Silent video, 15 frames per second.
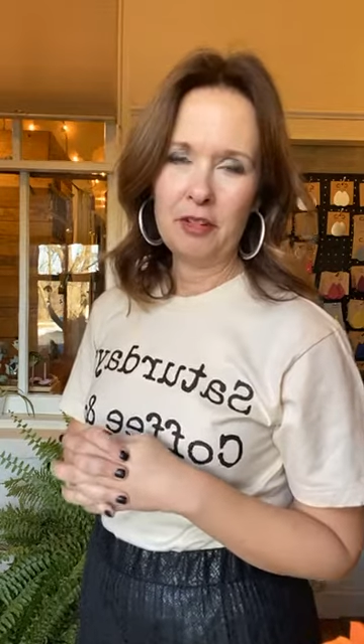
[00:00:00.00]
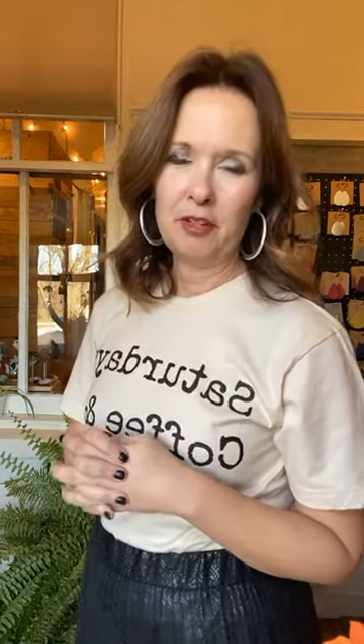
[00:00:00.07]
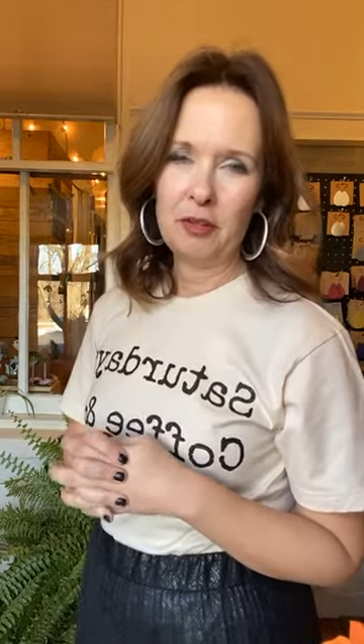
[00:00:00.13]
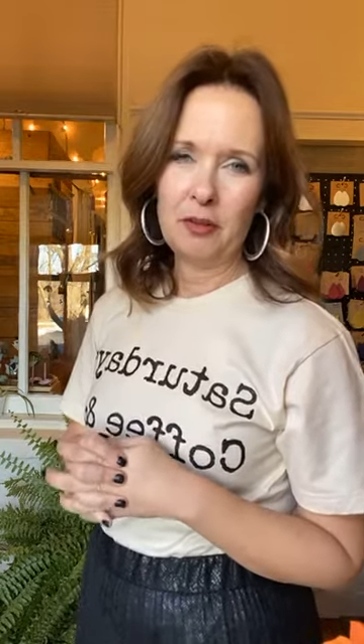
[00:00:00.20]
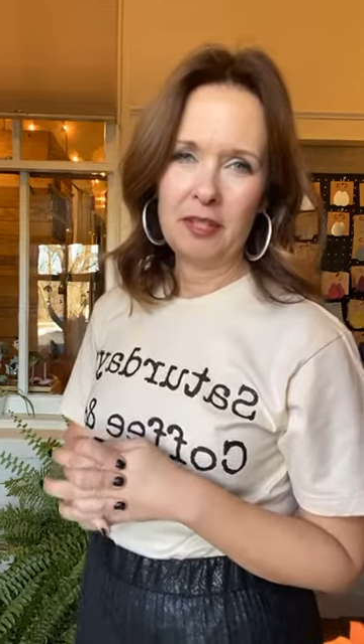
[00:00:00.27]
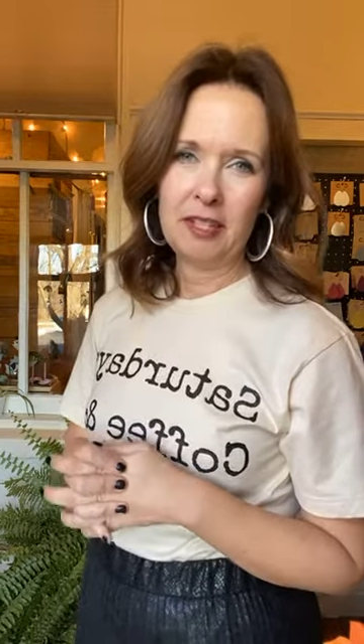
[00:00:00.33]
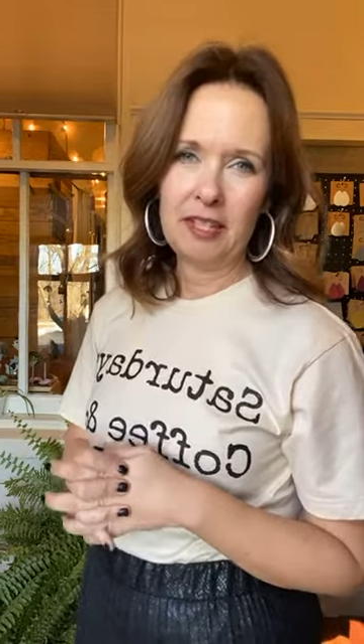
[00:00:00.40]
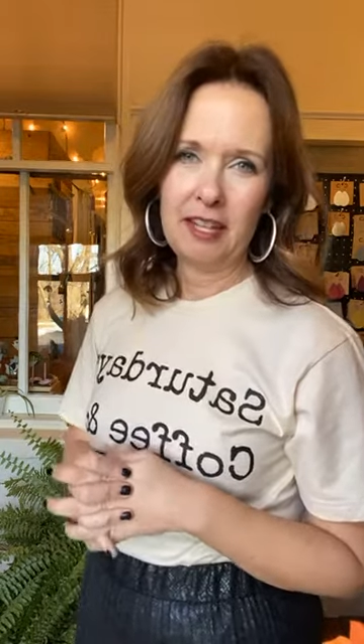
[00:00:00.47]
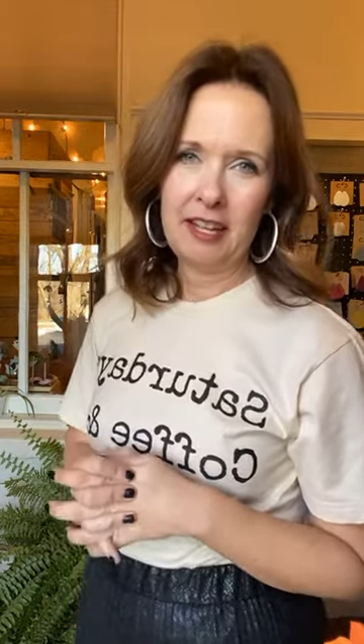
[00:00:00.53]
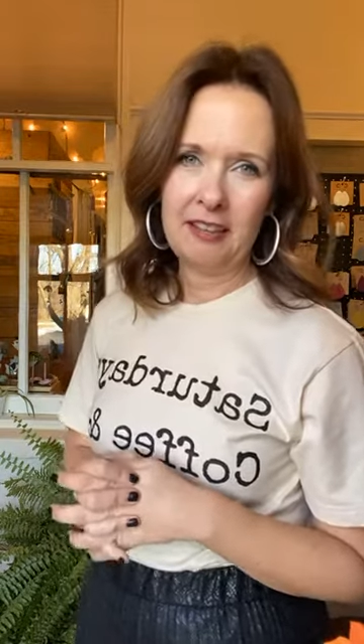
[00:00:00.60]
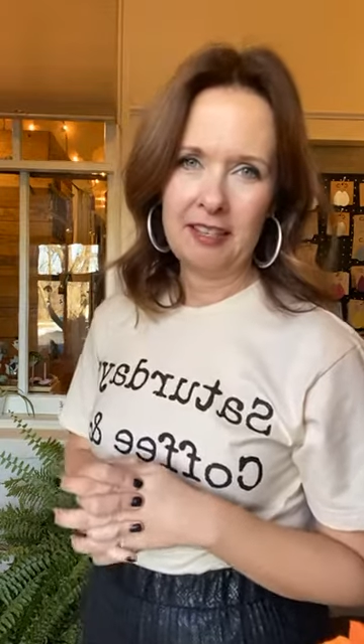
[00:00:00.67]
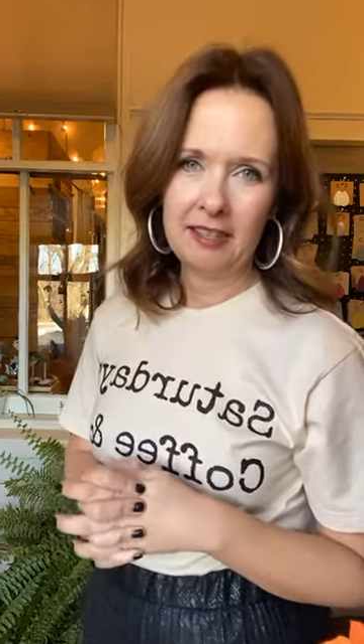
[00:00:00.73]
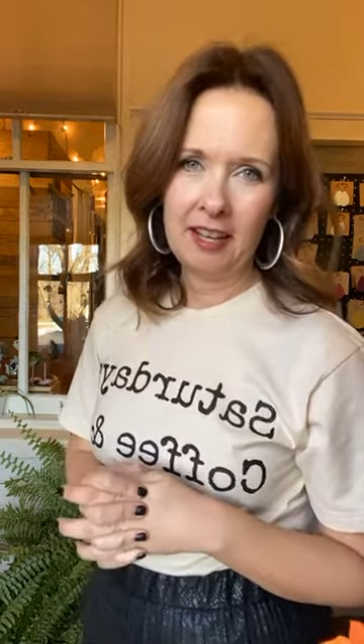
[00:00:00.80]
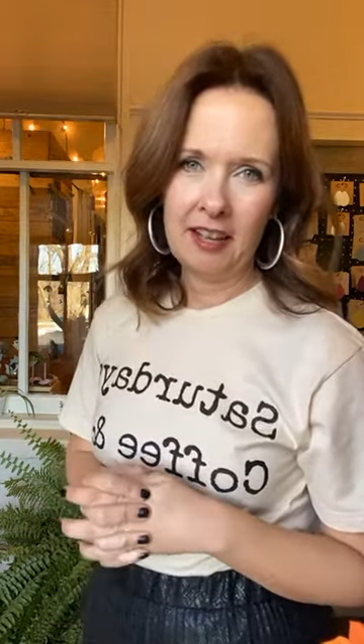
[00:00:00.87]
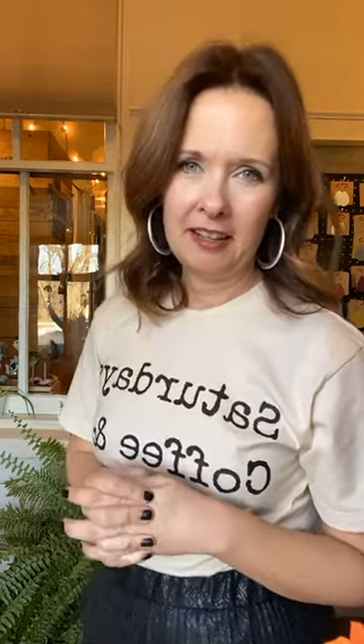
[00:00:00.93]
doing today,
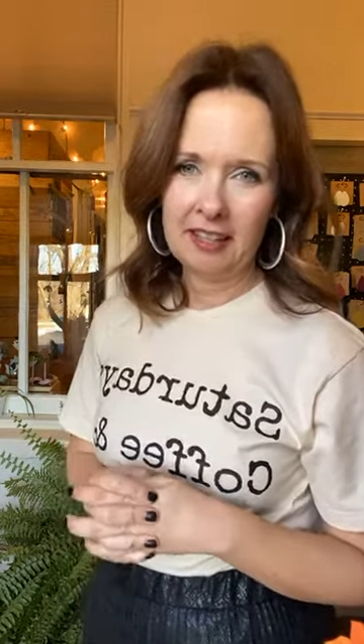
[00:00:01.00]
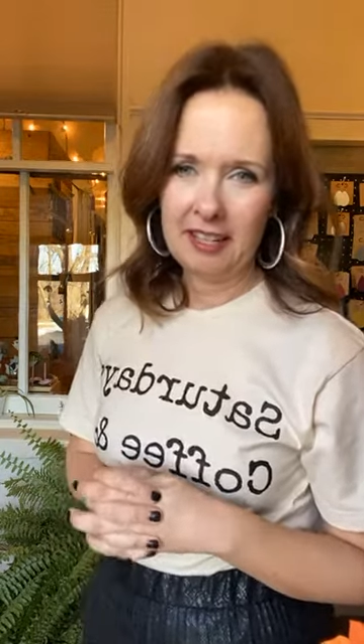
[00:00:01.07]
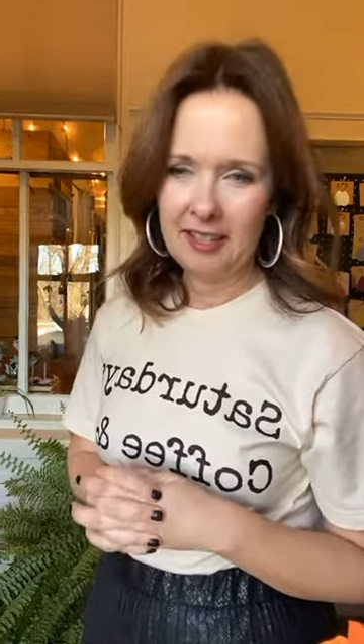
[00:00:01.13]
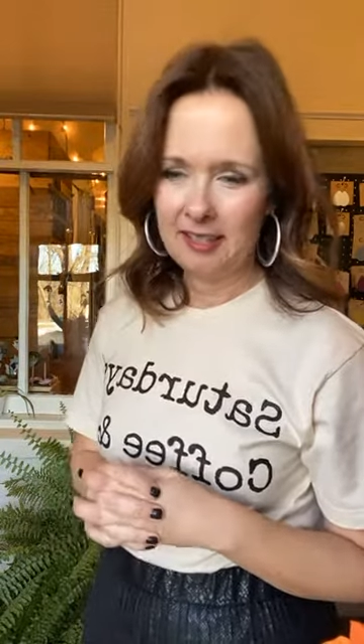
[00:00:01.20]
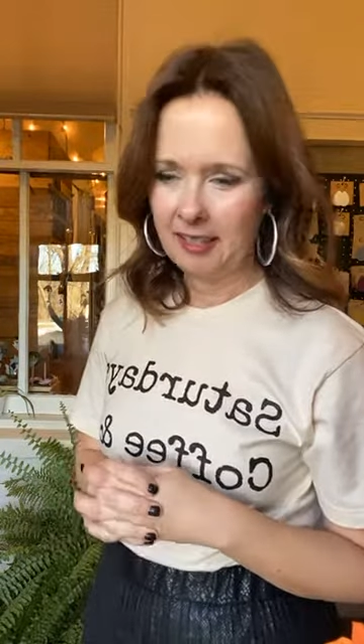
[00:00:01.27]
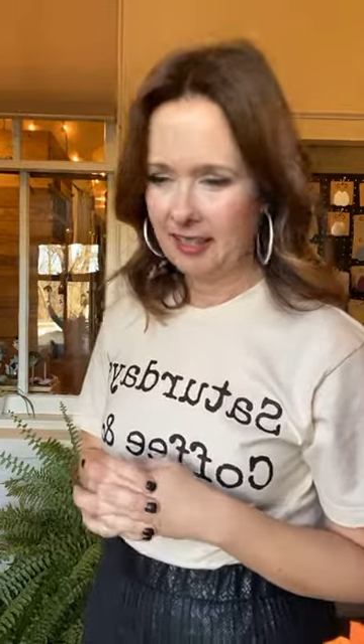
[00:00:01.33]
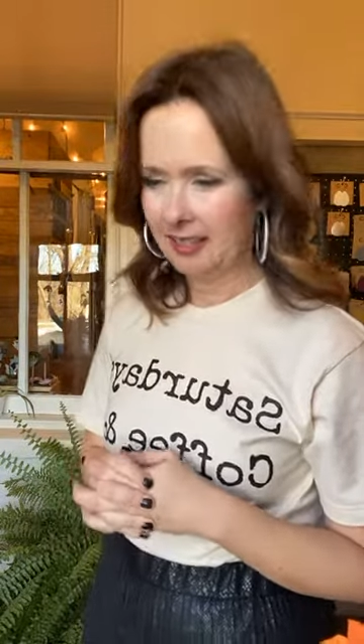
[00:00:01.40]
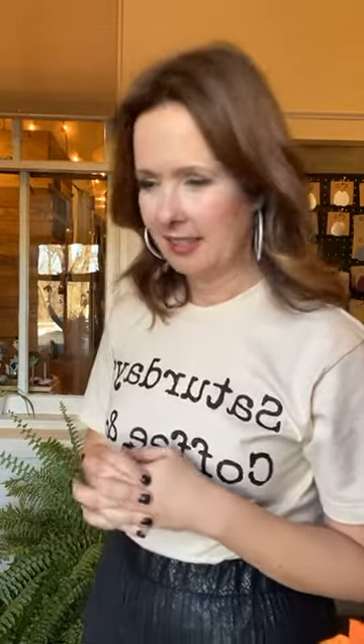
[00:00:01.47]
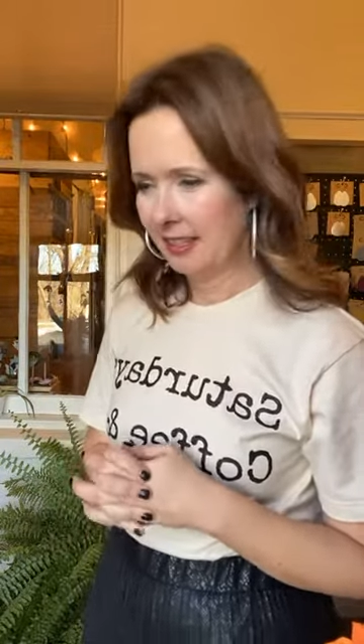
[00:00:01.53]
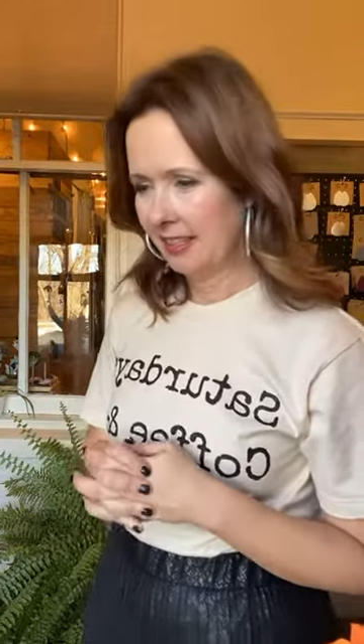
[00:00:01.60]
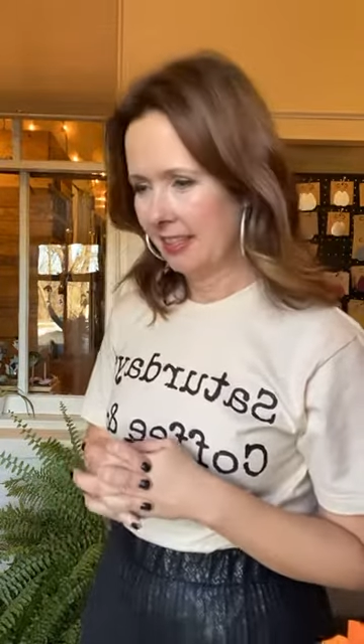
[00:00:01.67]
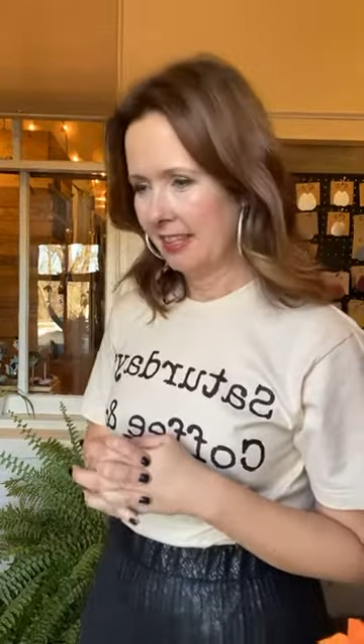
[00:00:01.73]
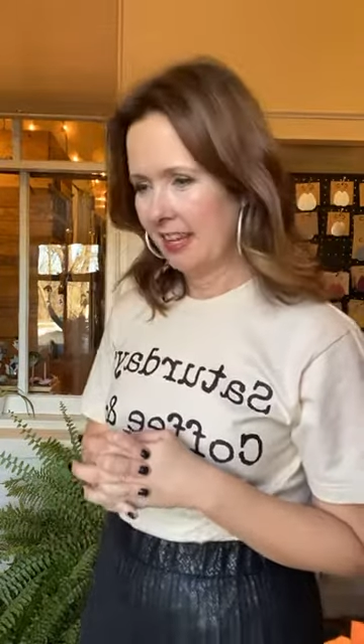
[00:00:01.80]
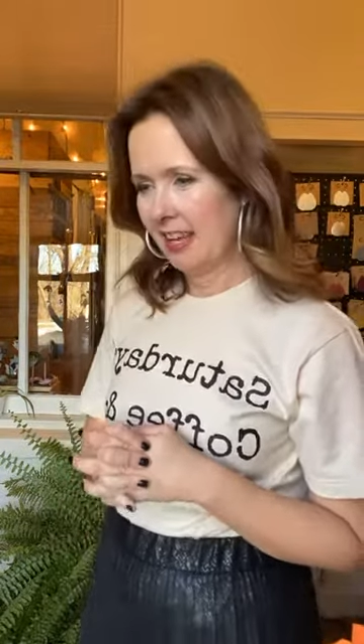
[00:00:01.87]
this holiday season,